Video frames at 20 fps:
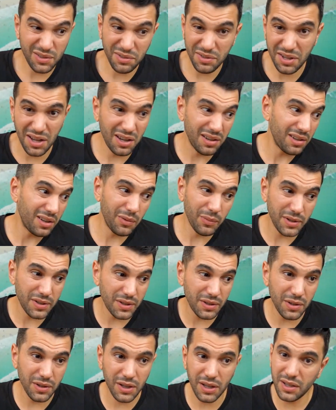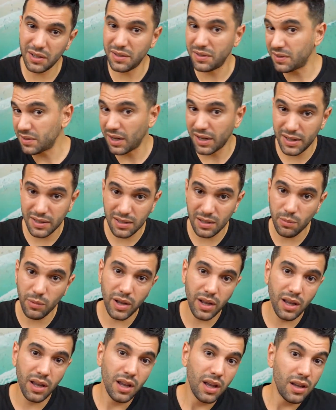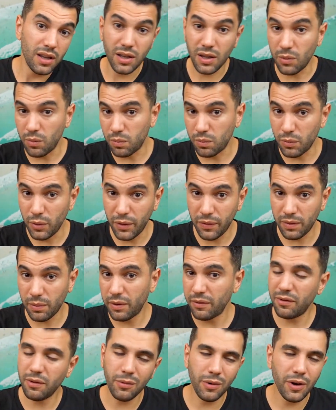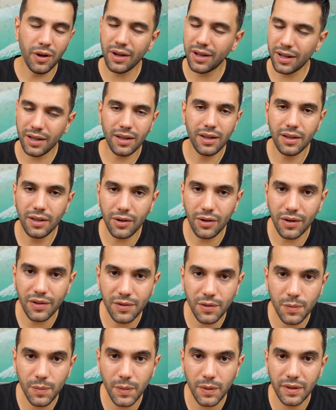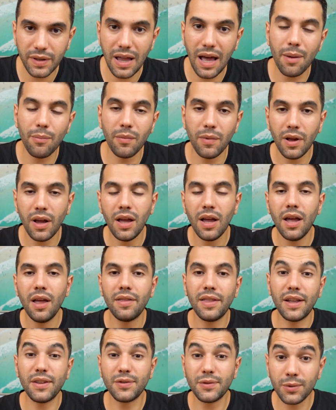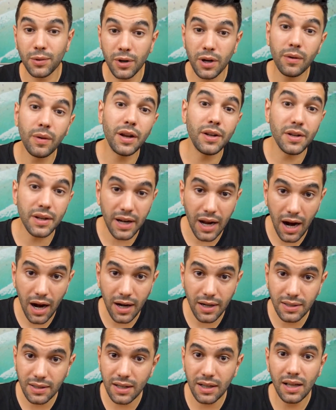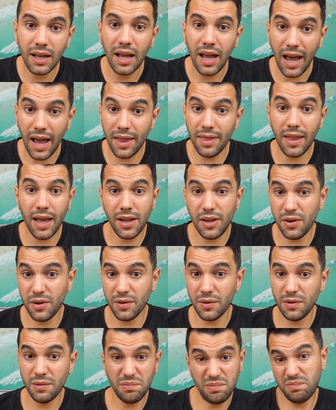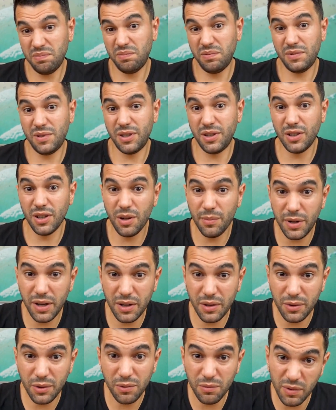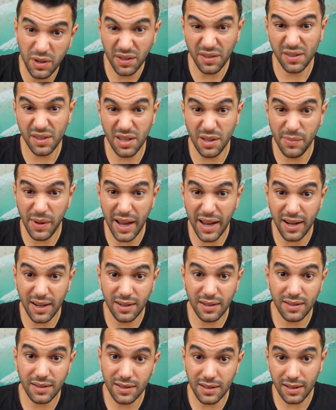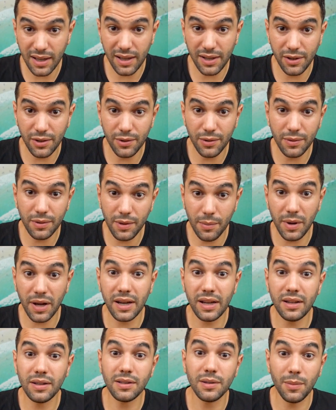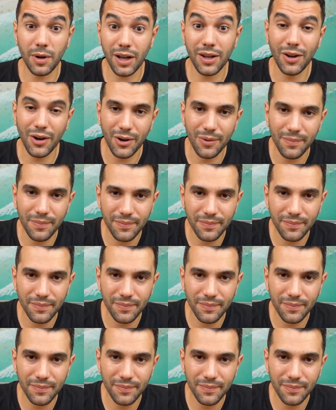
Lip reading: You were young, you went to uni, you studied somewhere, you moved somewhere for work. You know, it's just building that story around your character, and that you're going to be a good risk to the bank to lend you the money to buy your home.